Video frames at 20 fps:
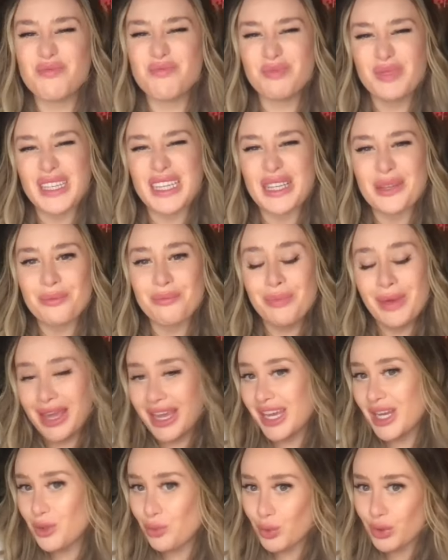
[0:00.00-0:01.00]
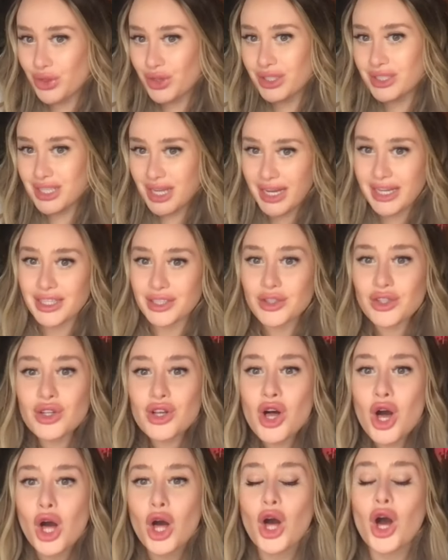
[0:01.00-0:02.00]
being paid with the title
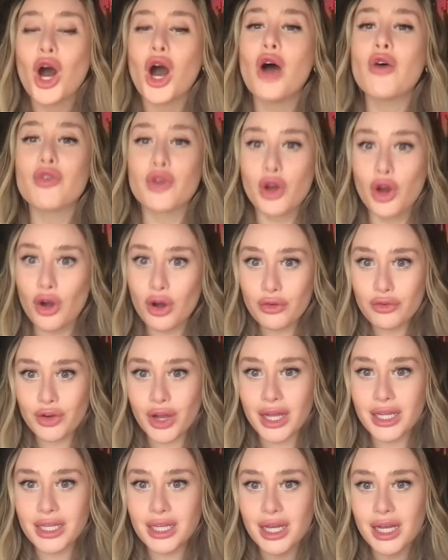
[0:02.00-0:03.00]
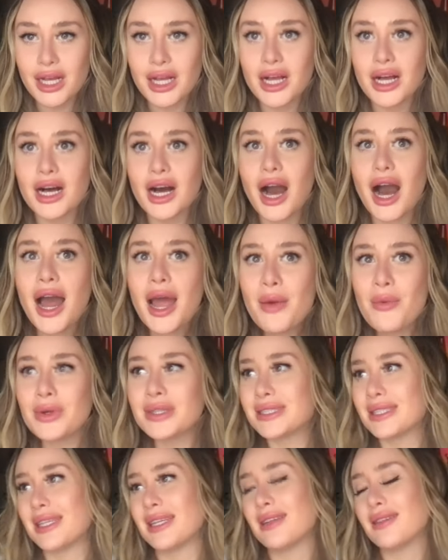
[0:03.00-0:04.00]
of a girlfriend. I
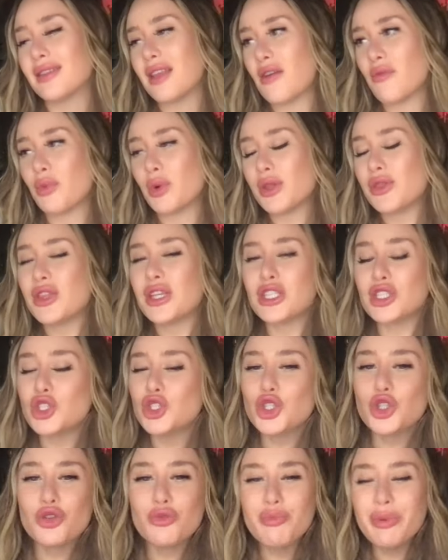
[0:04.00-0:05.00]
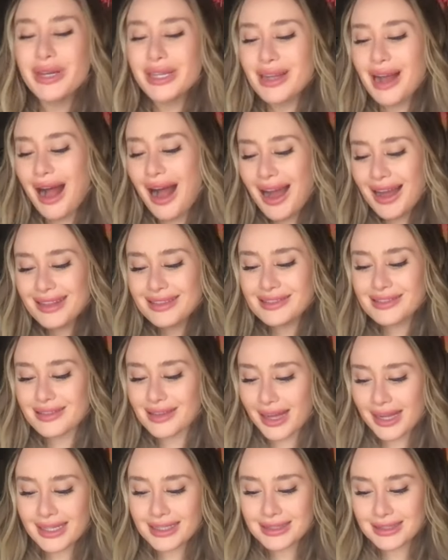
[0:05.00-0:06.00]
wasn't in love with this dude, but I
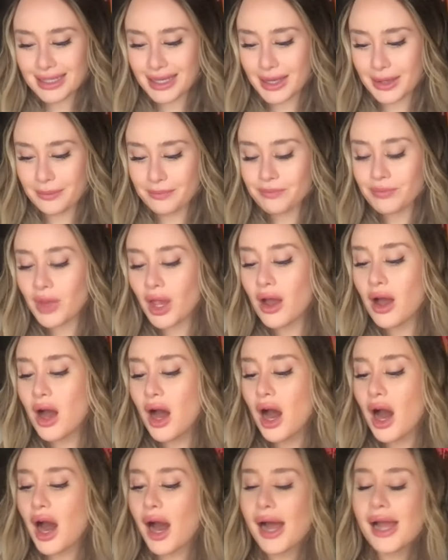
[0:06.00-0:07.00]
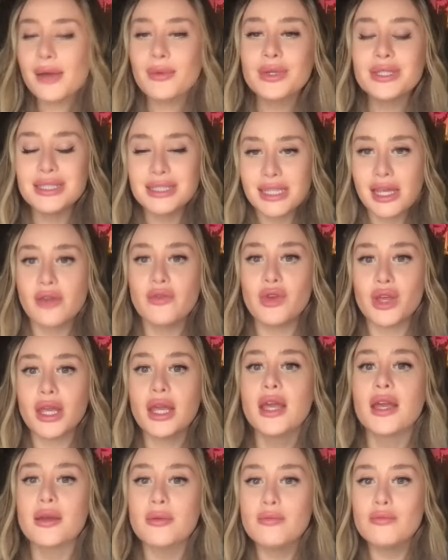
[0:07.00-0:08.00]
liked him. I was giving
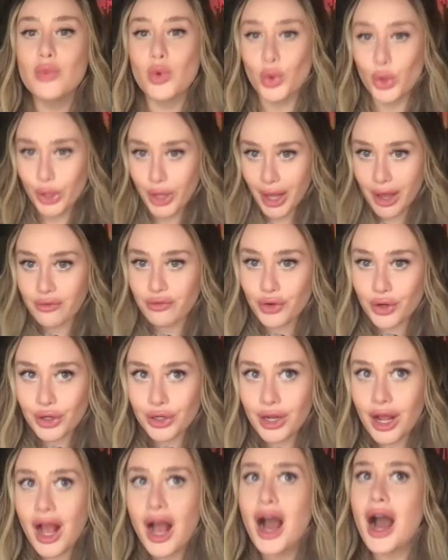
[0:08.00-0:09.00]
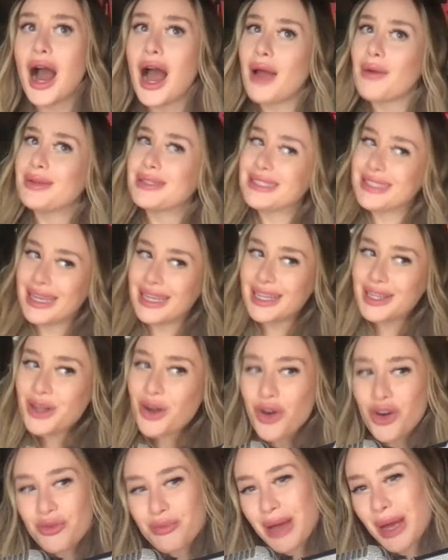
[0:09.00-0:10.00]
him more effort. I was letting
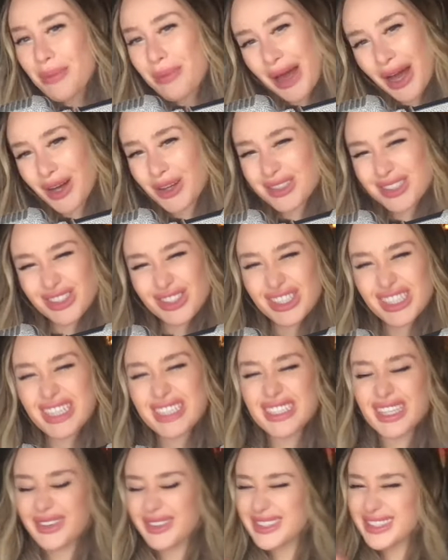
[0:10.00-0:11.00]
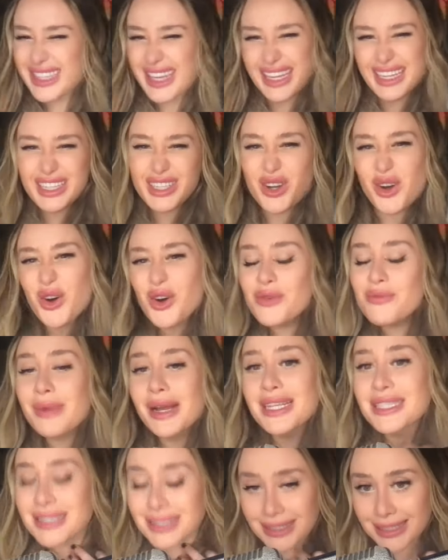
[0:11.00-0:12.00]
go of my boundaries. I was letting go of my
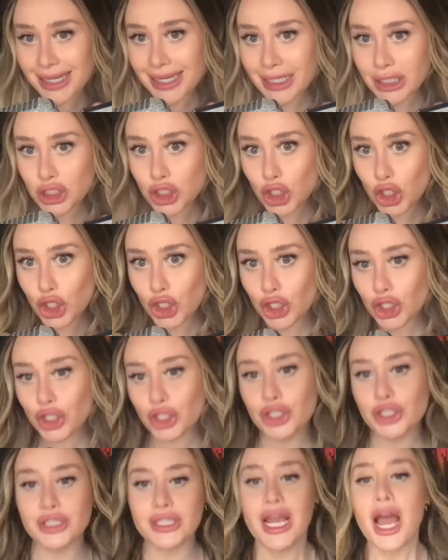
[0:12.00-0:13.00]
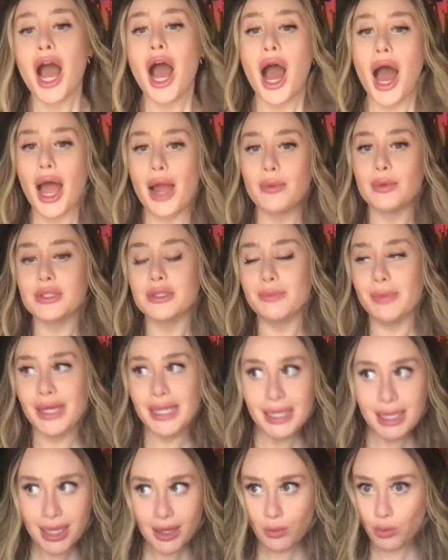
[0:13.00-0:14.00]
standards. I was
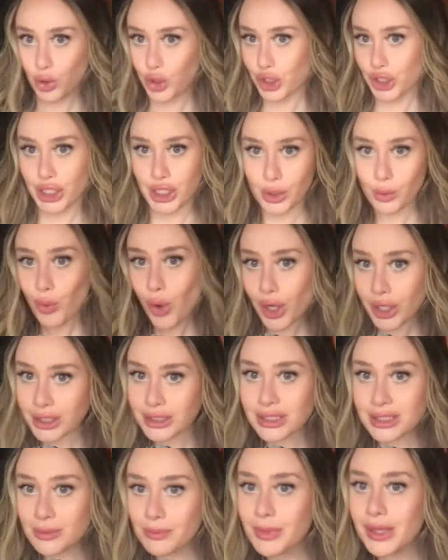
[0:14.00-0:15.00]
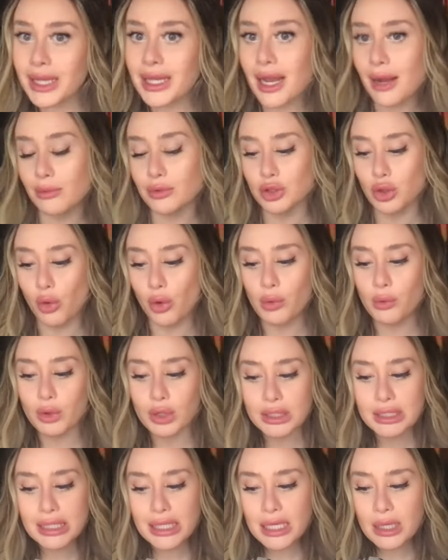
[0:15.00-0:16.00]
meeting him where he wanted to meet. I was going where
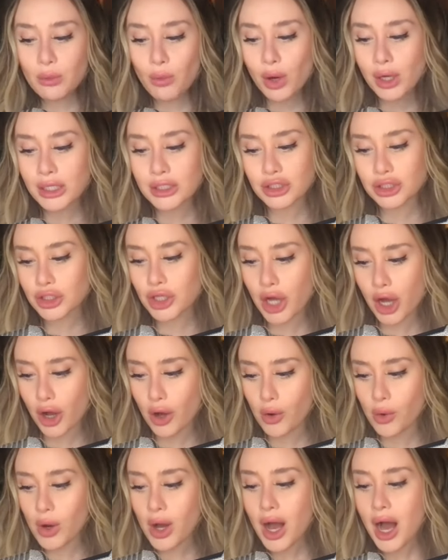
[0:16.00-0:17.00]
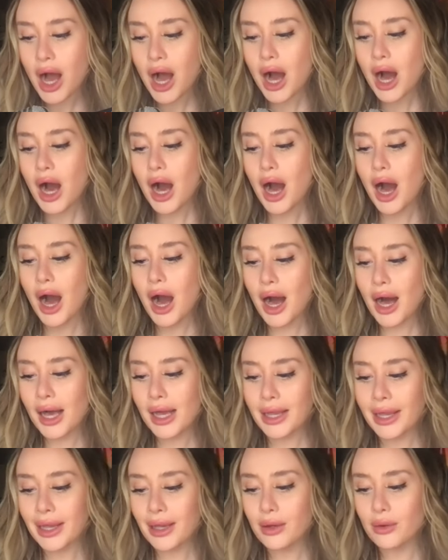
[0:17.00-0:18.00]
he wanted to go.
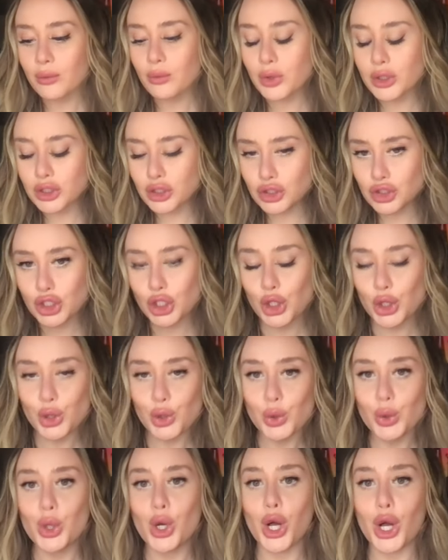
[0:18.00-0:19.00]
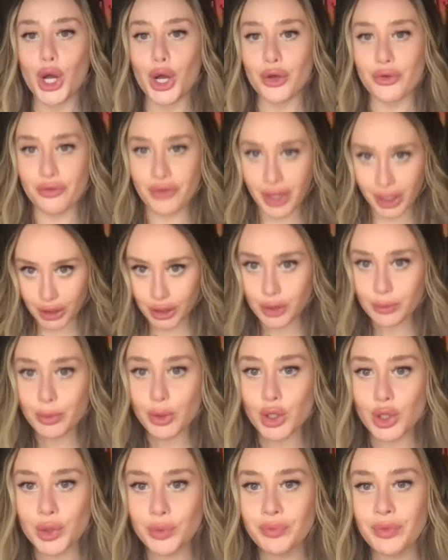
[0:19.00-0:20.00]
I was too
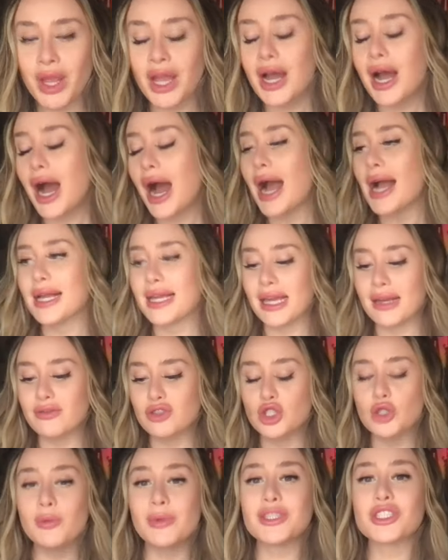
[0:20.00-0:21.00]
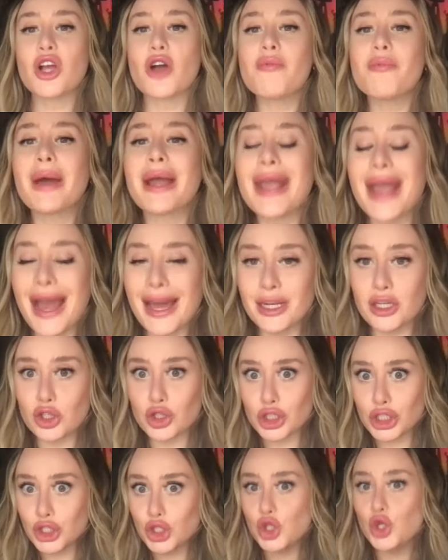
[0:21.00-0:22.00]
available. I gave too much of my
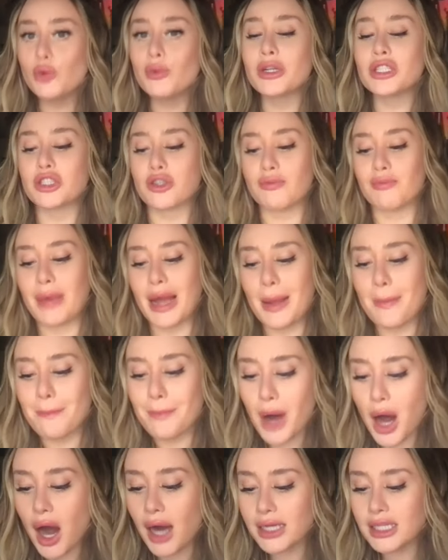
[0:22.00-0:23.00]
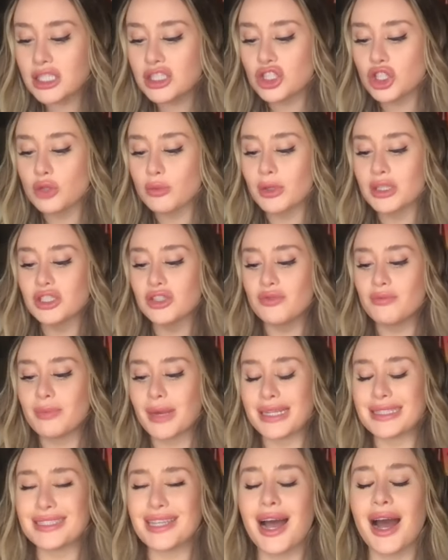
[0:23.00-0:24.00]
energy, too much of my body, too much of
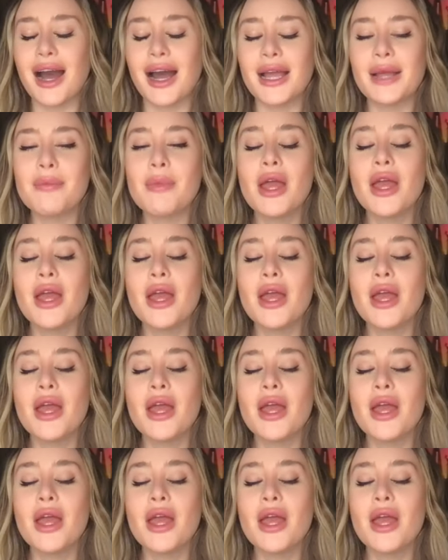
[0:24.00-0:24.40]
my time.